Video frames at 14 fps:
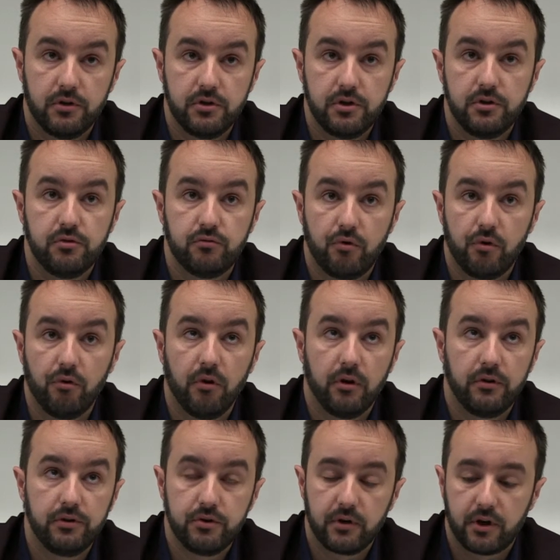a new
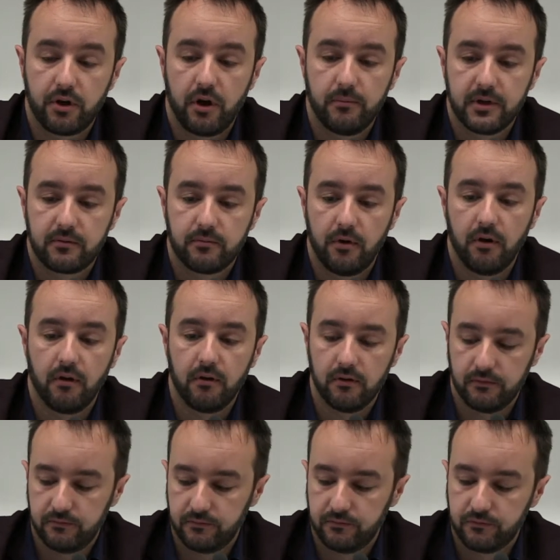rule, a new economic
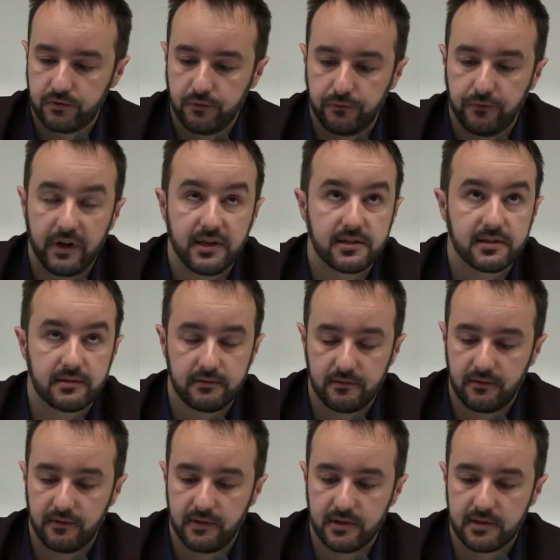model to face
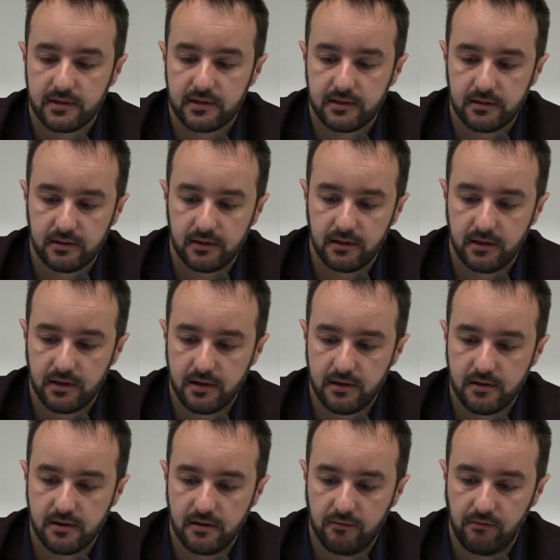this
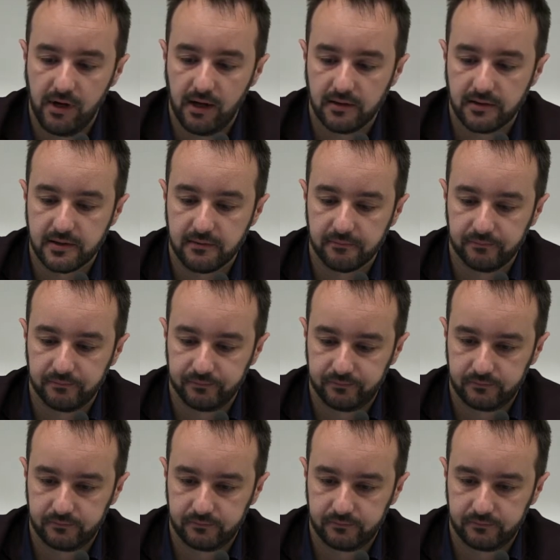reality.